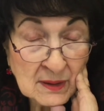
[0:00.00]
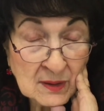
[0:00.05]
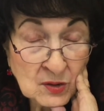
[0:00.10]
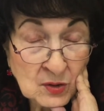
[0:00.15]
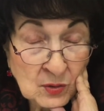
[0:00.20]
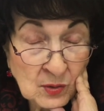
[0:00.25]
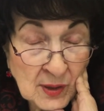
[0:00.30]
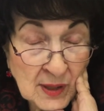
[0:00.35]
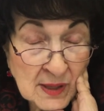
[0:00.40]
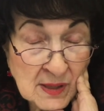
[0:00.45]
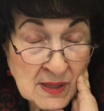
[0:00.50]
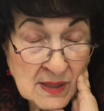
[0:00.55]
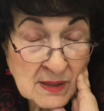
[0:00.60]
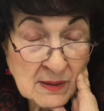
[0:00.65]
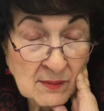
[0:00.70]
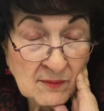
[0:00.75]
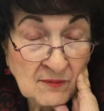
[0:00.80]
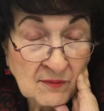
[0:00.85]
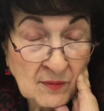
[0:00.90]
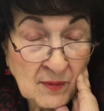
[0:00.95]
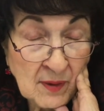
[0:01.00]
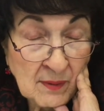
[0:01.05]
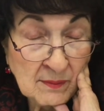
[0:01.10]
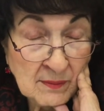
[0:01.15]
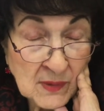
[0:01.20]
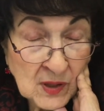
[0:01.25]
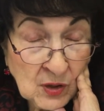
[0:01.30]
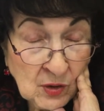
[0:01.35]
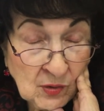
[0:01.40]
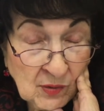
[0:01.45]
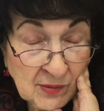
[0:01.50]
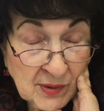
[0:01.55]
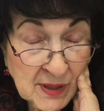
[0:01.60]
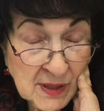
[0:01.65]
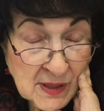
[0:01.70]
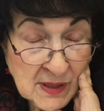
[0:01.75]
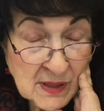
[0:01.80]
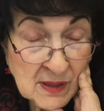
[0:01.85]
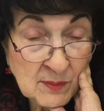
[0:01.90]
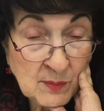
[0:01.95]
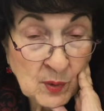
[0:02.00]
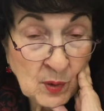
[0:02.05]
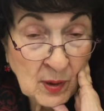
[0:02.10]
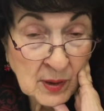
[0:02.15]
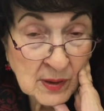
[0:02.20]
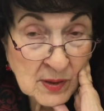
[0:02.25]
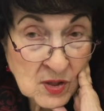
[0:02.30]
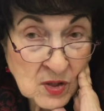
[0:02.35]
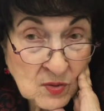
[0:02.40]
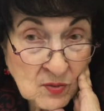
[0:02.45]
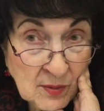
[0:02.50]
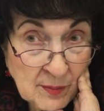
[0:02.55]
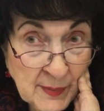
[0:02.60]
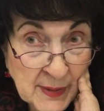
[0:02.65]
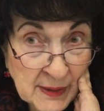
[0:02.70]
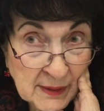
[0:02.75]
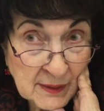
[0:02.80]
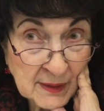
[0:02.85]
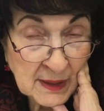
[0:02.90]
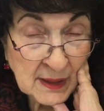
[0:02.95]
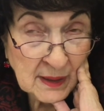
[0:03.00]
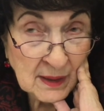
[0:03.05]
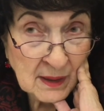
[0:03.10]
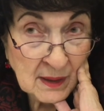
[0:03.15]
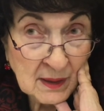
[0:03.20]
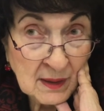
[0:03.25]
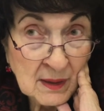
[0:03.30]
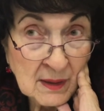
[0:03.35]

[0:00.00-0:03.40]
took us from Greece and brought us to America.